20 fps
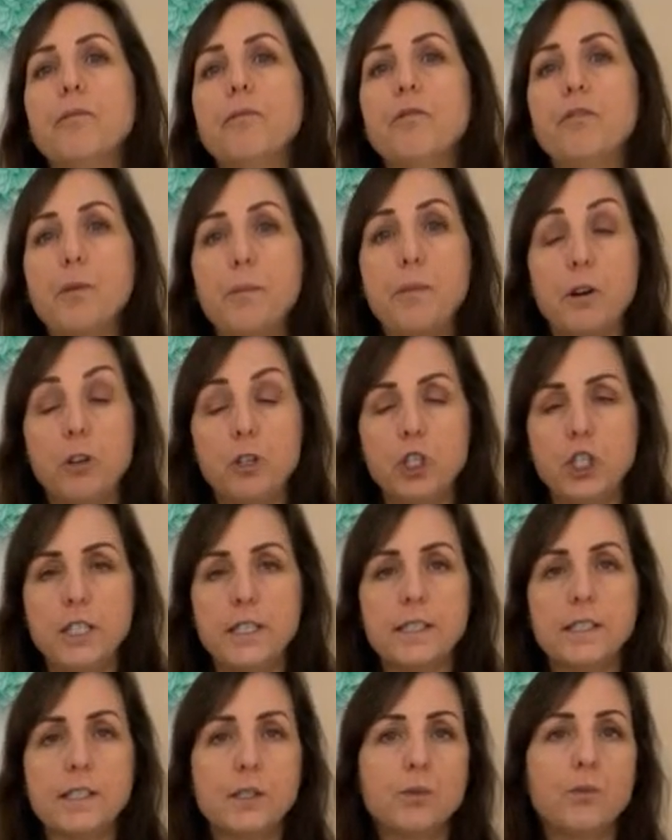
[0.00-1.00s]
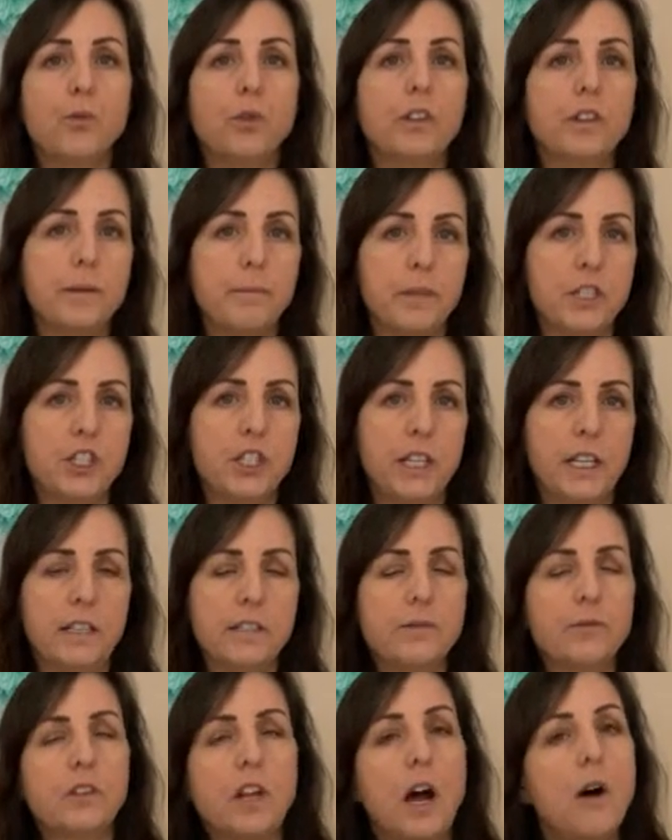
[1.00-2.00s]
for purchase with the
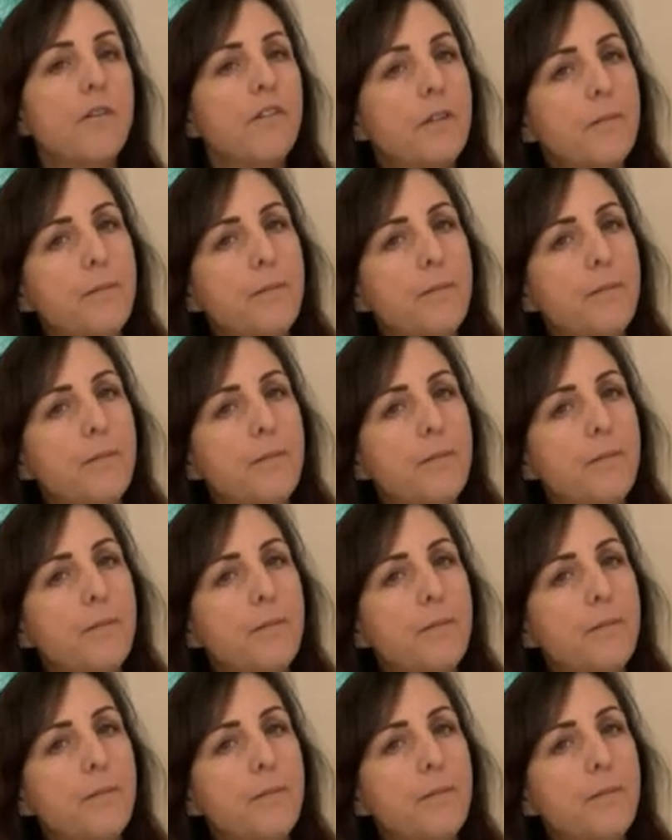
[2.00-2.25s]
machines. Now